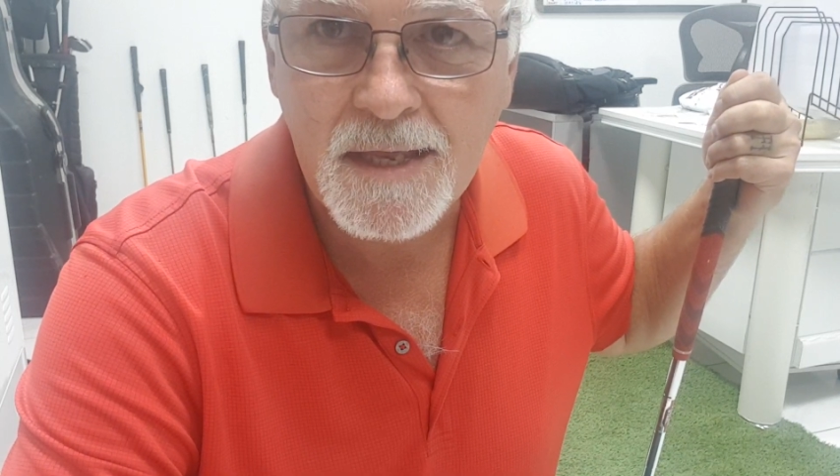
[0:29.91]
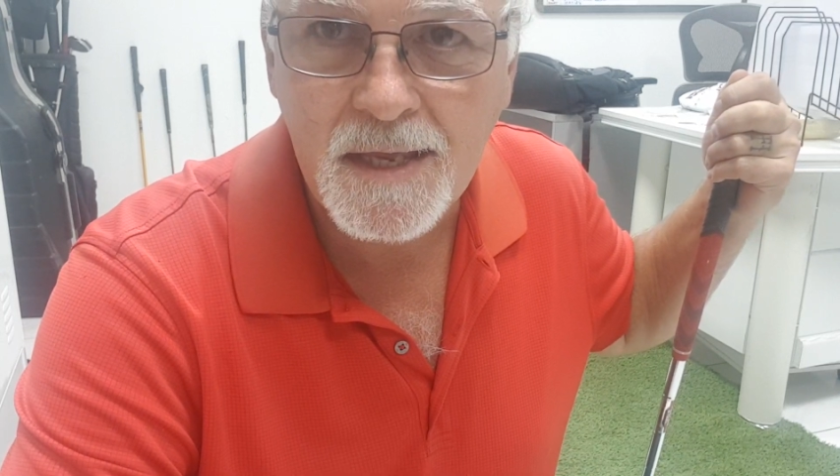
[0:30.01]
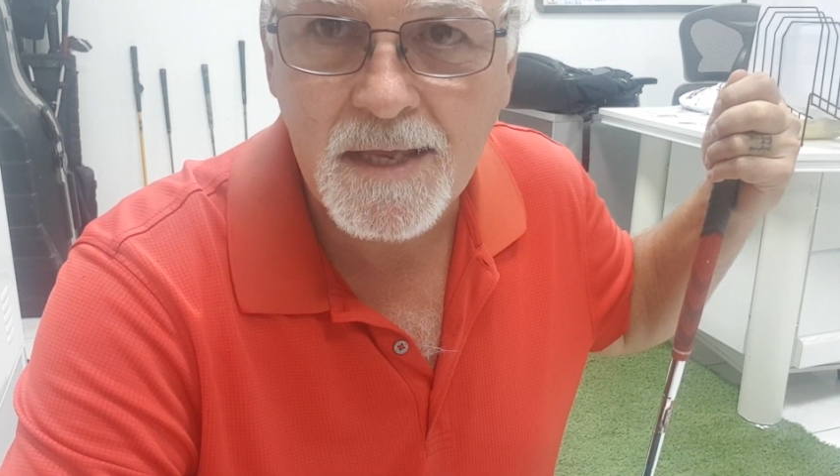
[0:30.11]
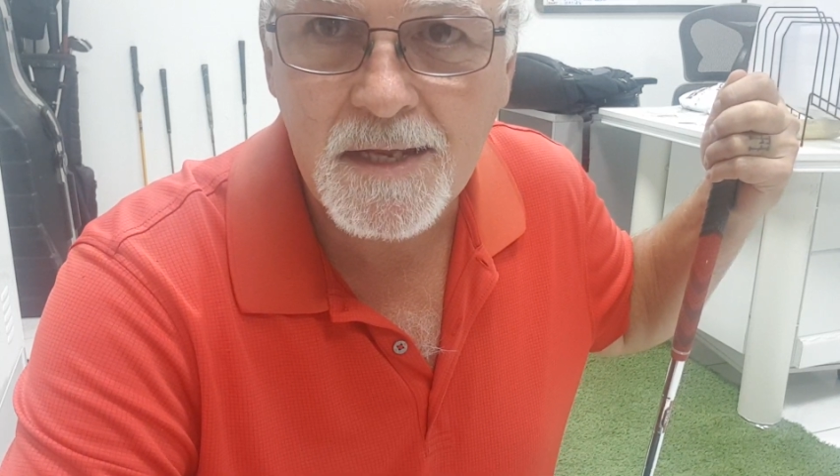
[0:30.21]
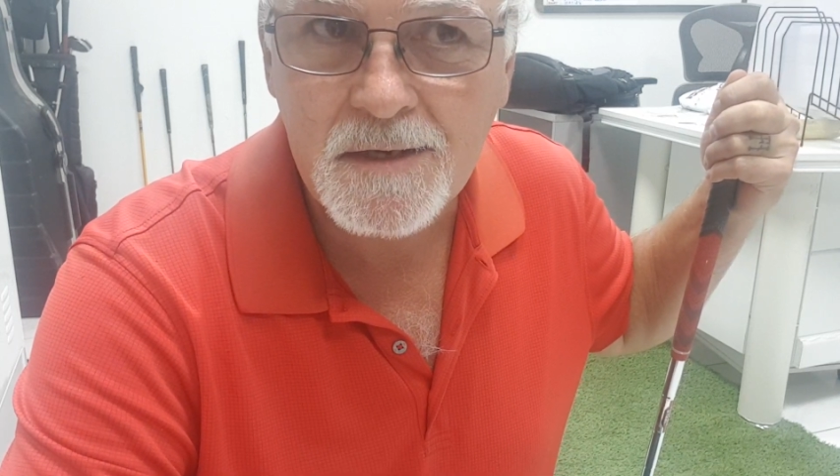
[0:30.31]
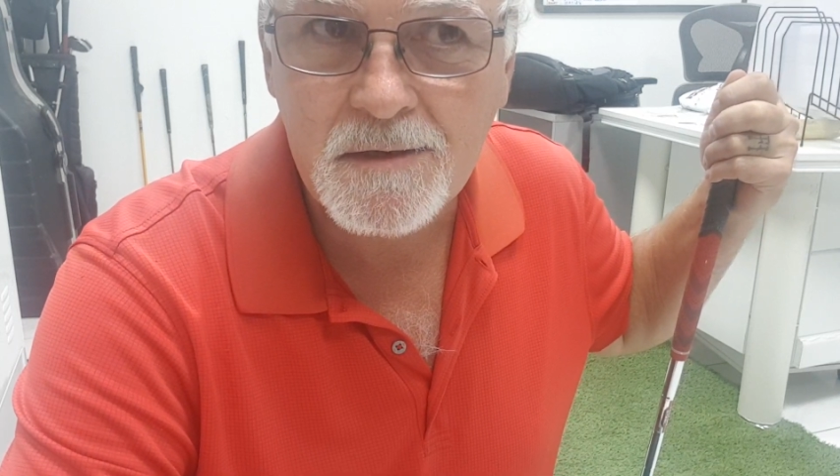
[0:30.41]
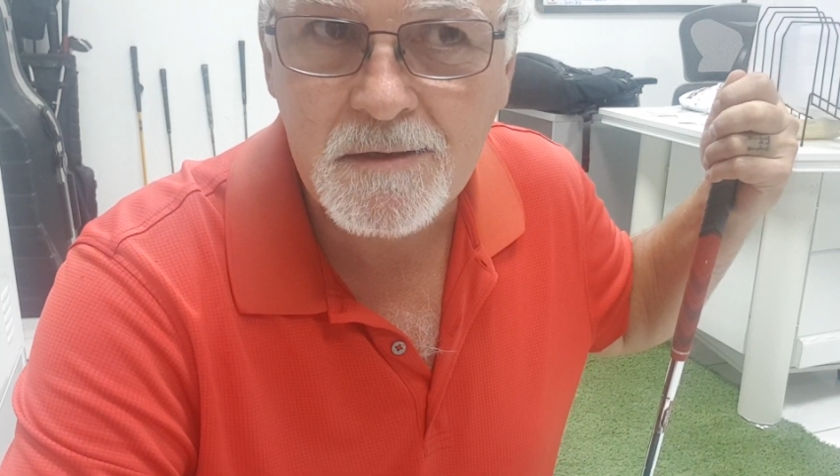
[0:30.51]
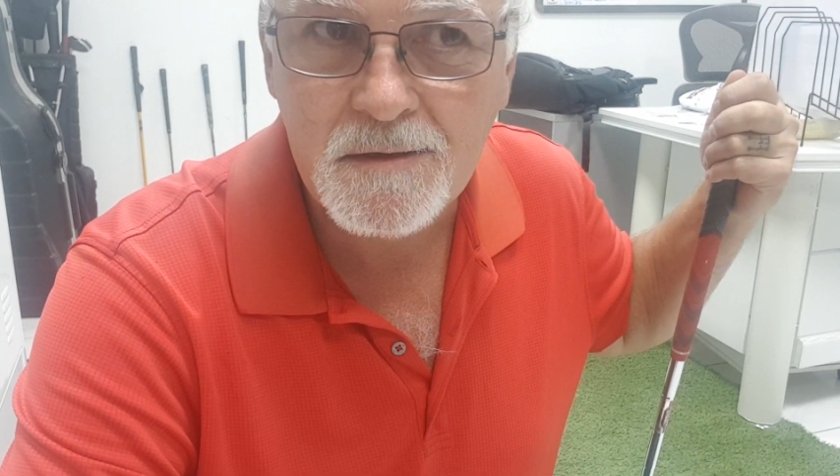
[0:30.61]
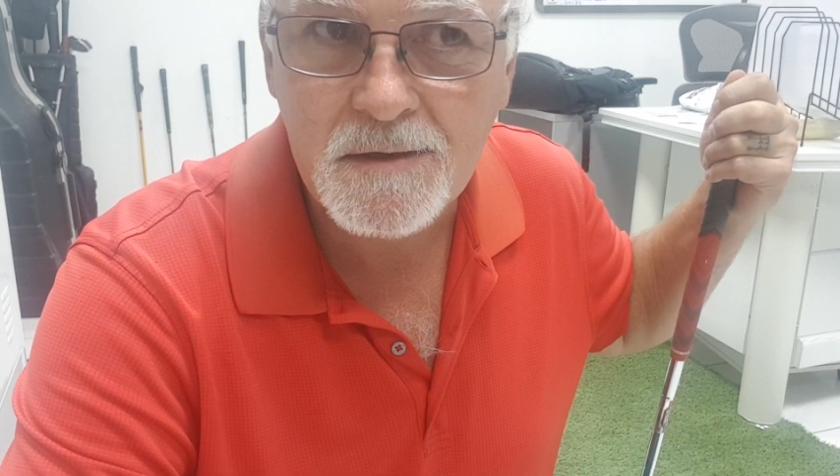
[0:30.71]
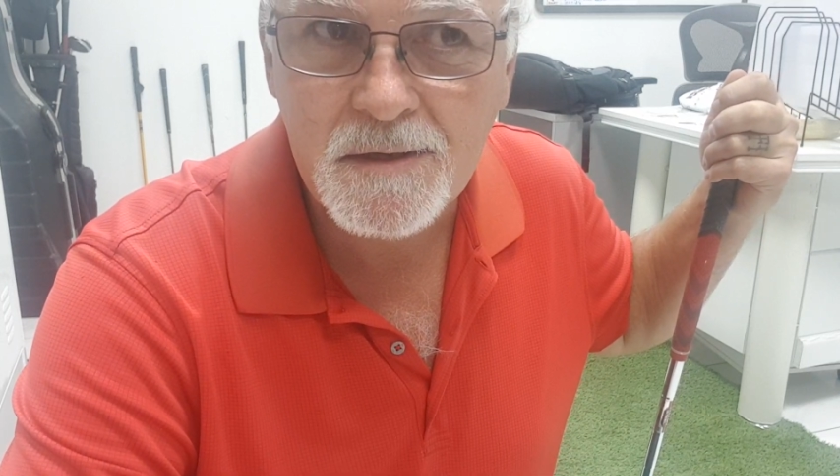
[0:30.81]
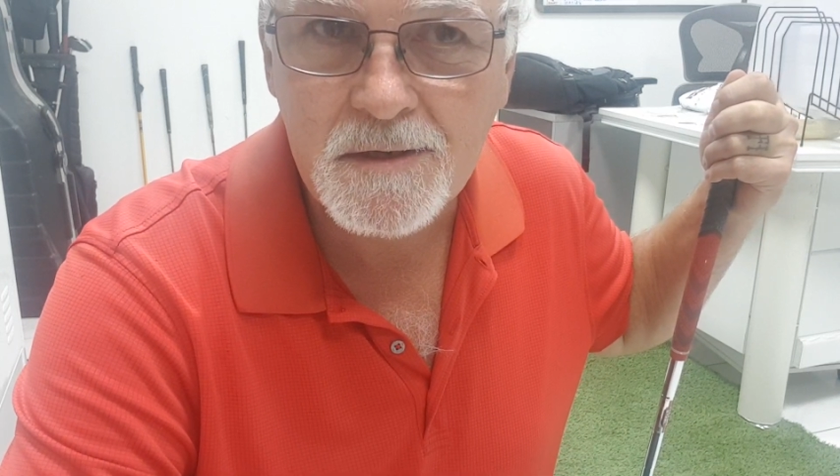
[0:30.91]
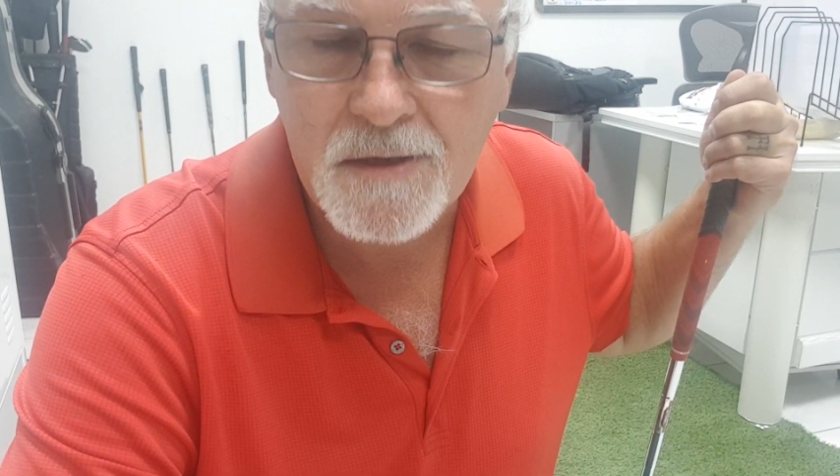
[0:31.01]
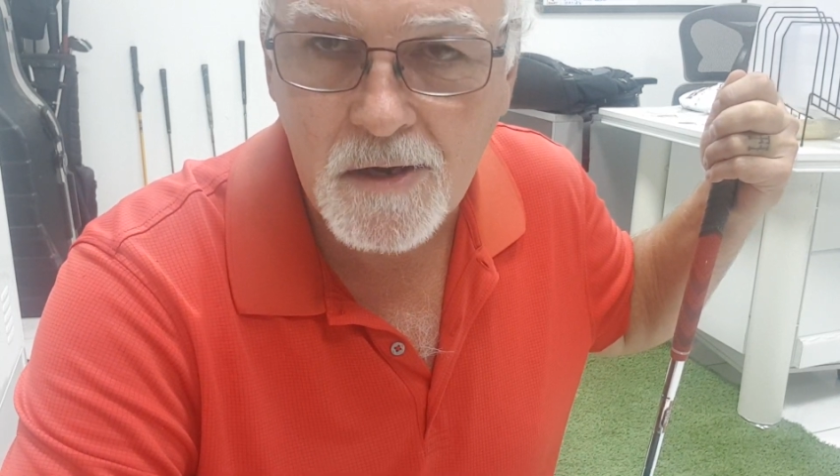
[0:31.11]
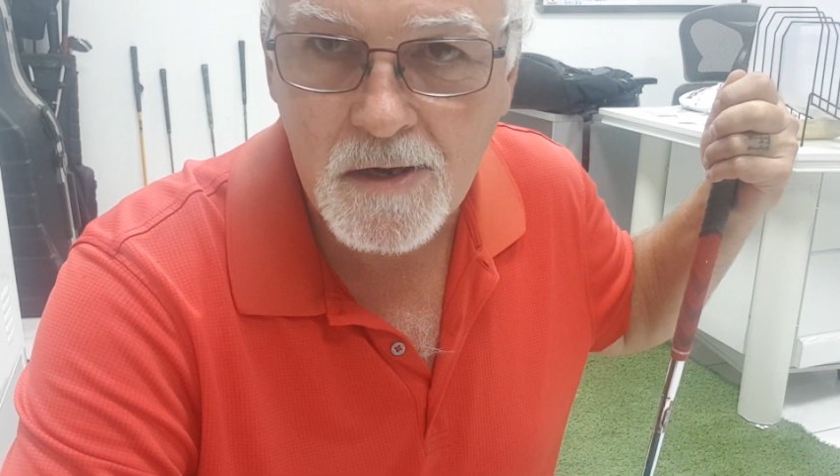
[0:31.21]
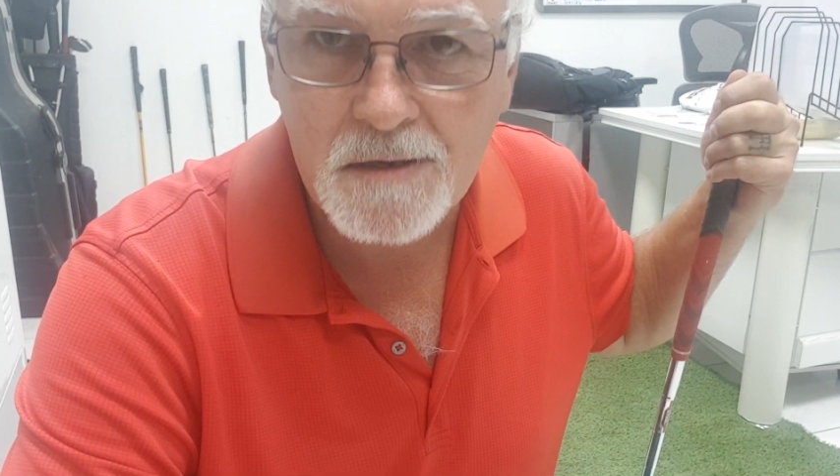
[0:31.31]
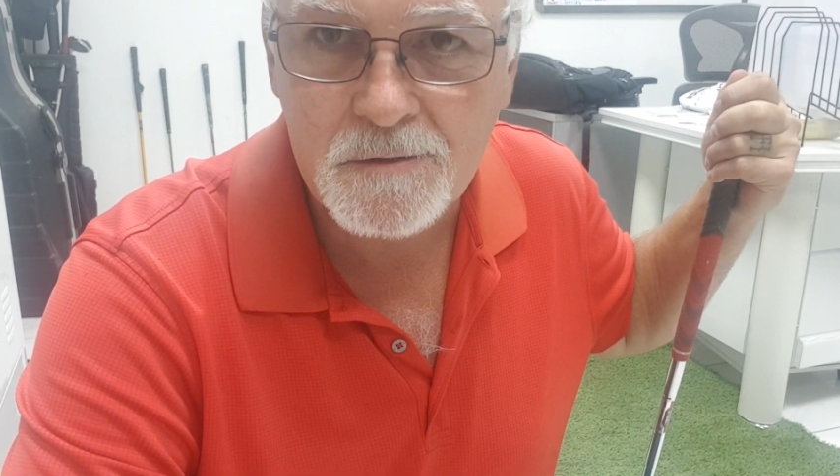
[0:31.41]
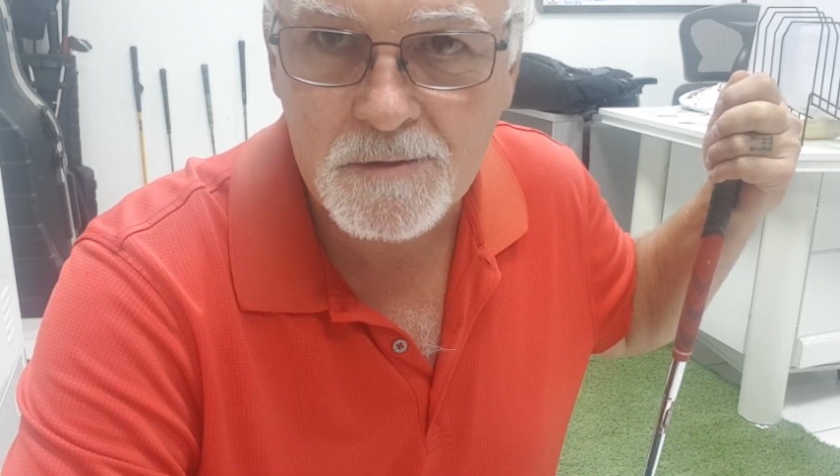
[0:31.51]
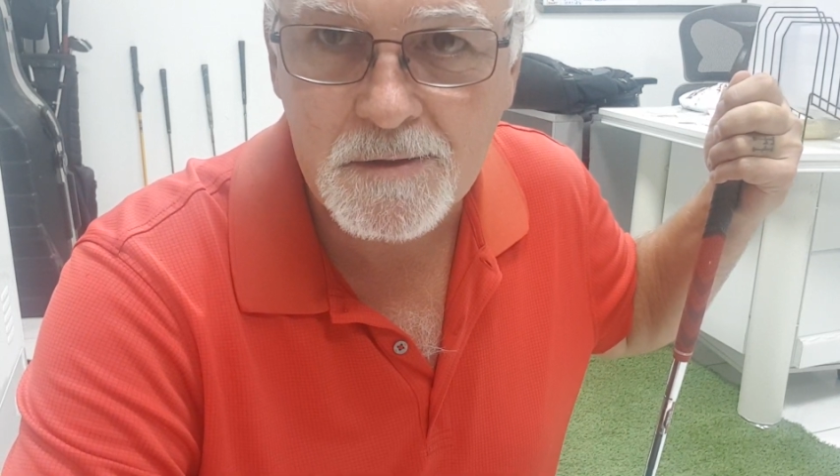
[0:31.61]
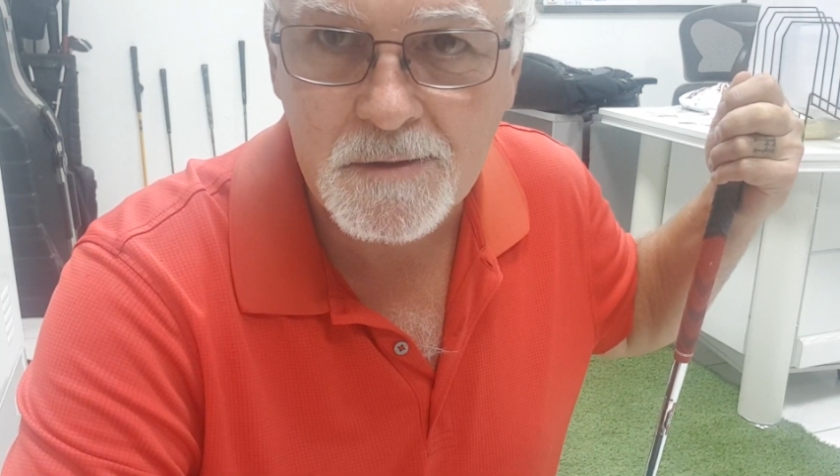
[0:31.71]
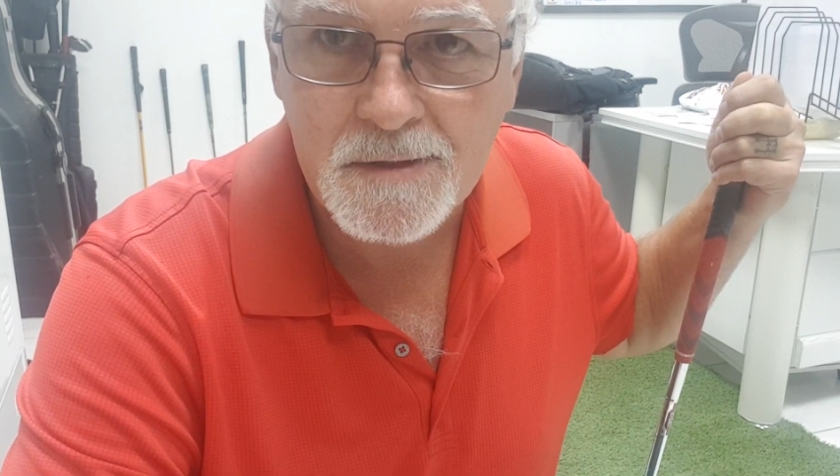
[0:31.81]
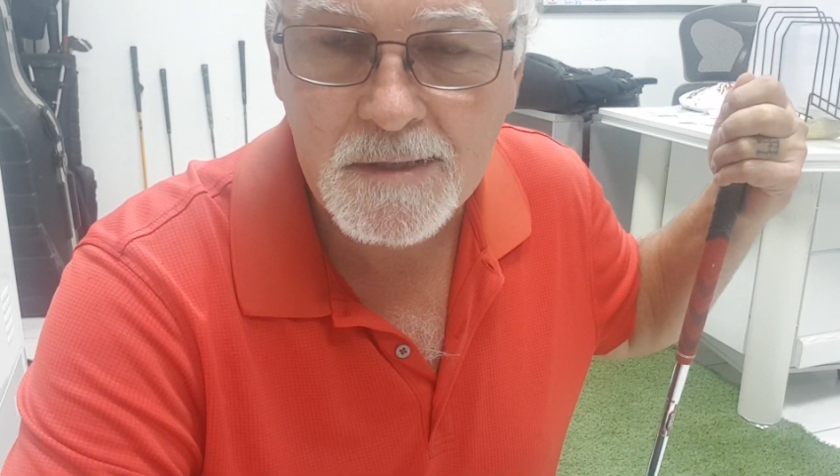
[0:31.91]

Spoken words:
Hand Uncock Drill.